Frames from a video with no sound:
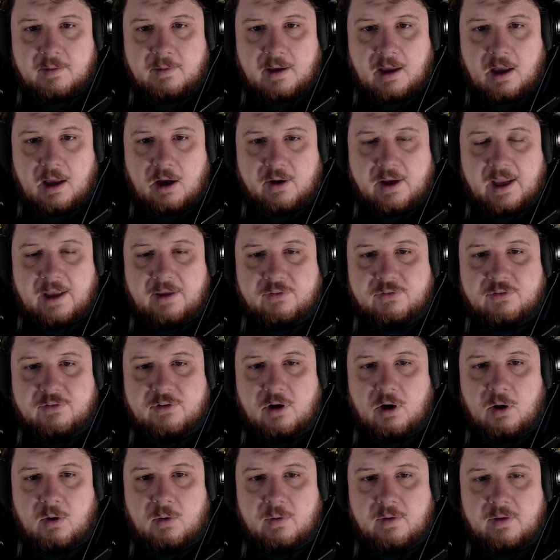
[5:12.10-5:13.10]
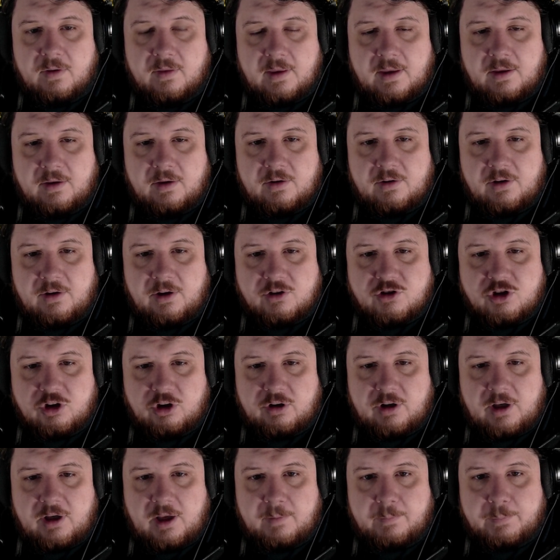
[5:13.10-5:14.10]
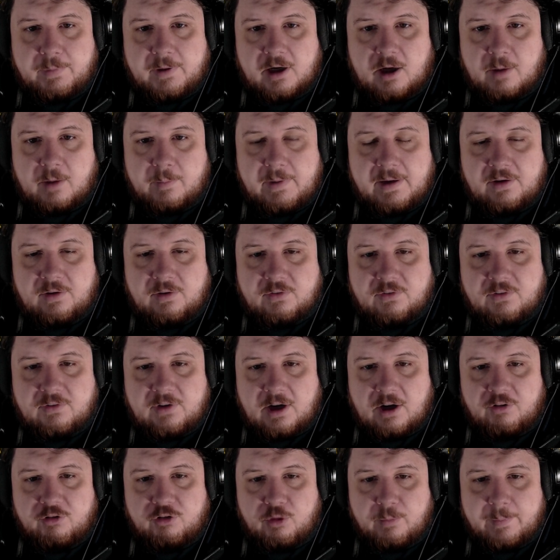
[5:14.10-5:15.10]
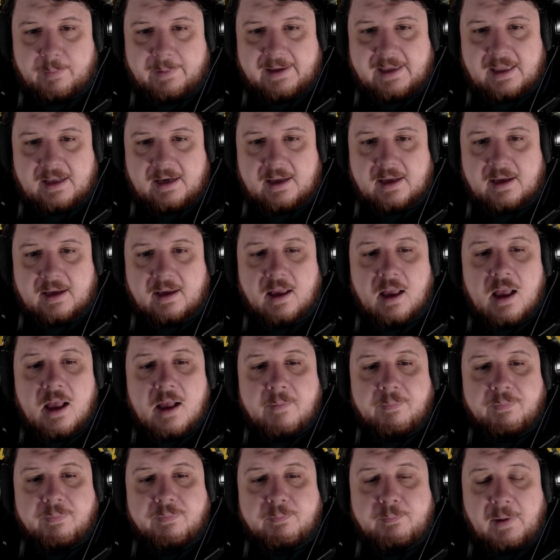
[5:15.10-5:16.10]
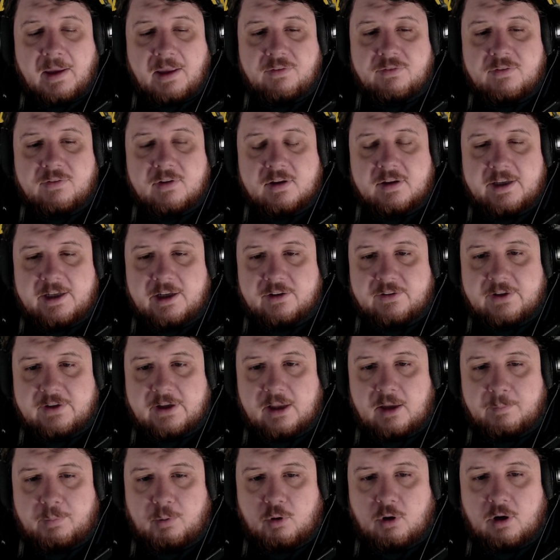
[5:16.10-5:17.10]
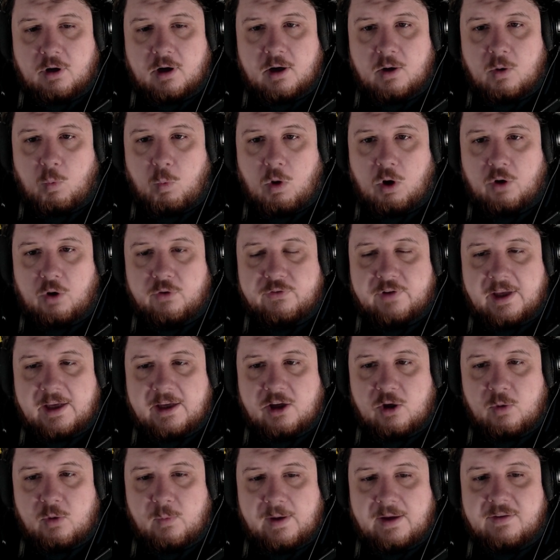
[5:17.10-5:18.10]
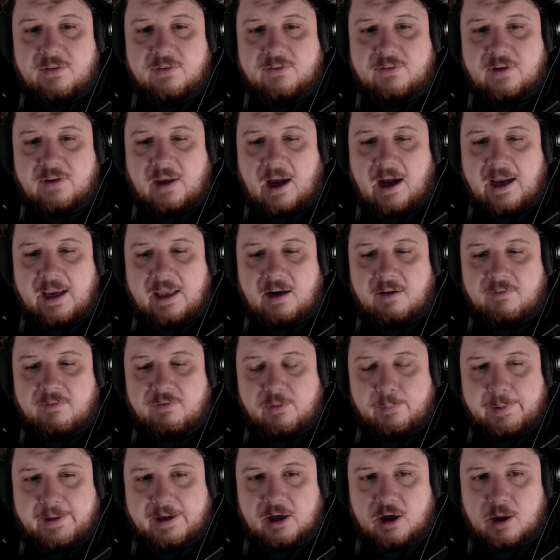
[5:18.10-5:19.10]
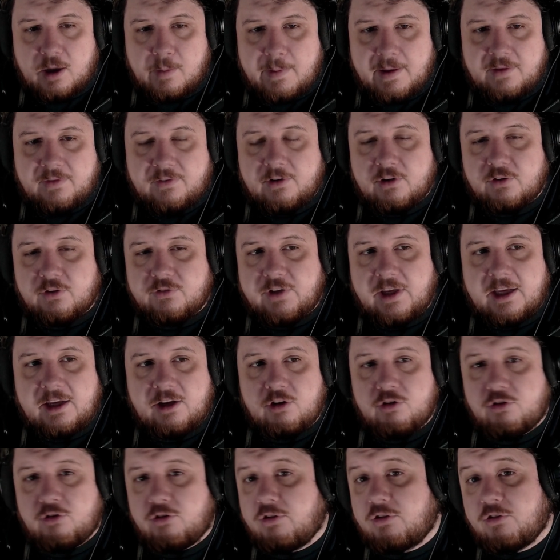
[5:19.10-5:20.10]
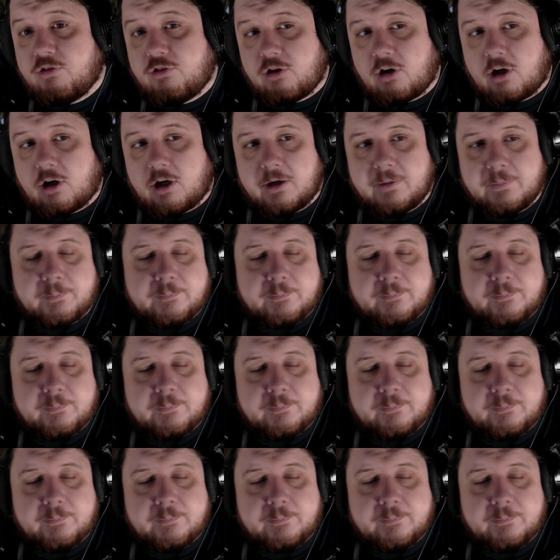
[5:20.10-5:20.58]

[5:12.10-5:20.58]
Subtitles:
okay, so the Agility Pyramid, stairs at the beginning. Basically, your teleport won't take you inside of the pyramids. It'll take you to the start.